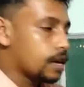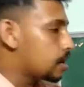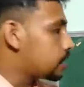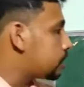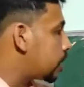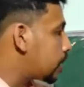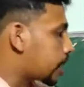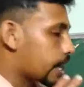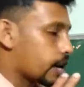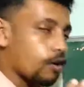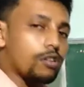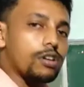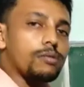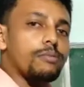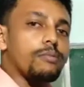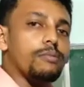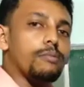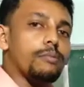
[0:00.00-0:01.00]
They cannot
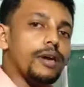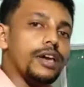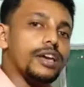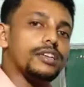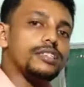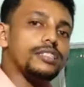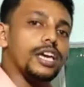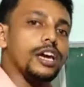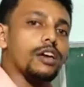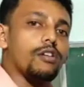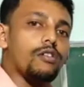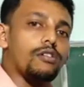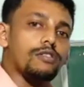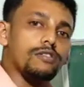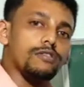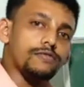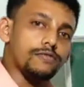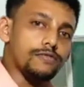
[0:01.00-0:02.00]
make their
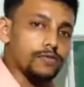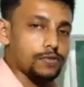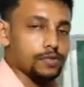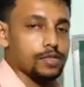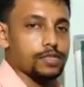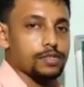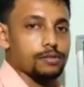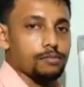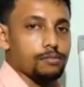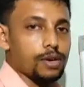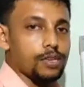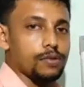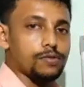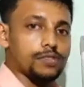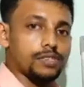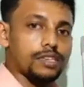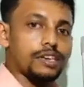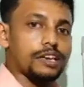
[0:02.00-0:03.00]
own food by
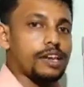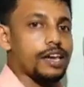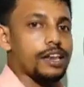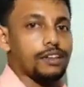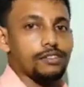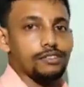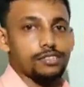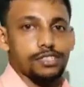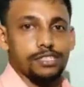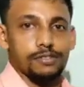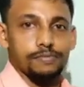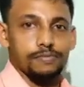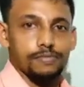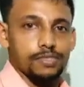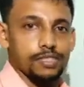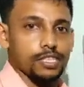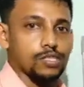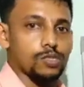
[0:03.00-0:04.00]
using energy,
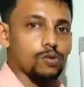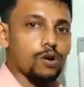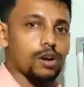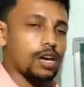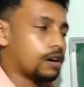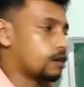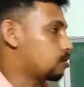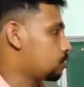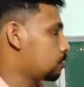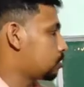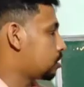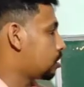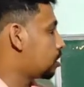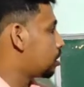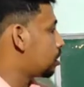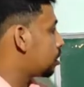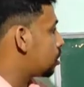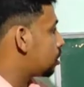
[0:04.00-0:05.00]
the solar or
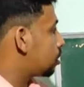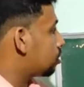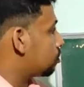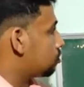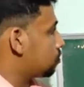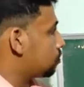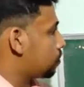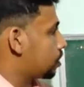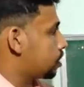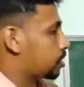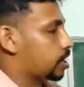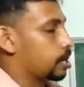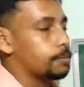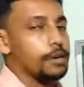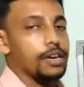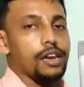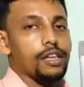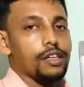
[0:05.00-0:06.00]
what
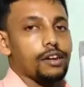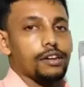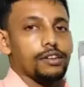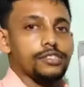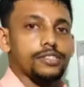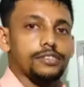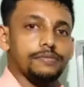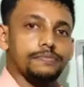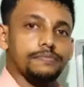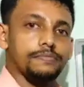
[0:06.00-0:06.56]
chemical energy.